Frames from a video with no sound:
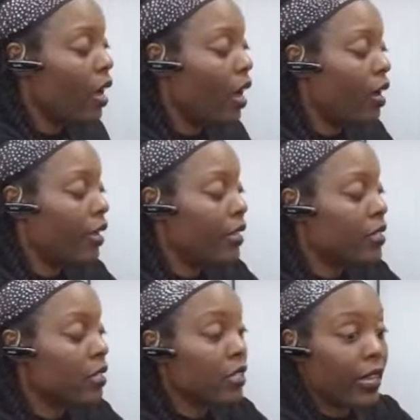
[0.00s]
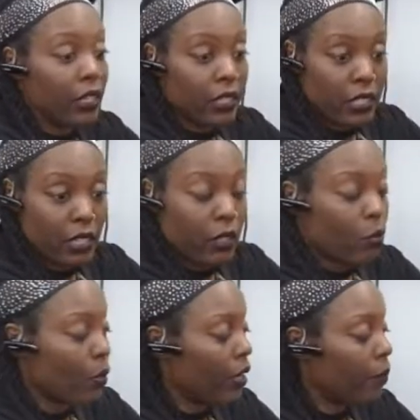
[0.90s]
It's a stainless
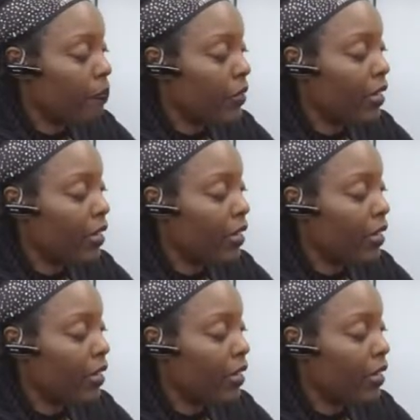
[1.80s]
steel one.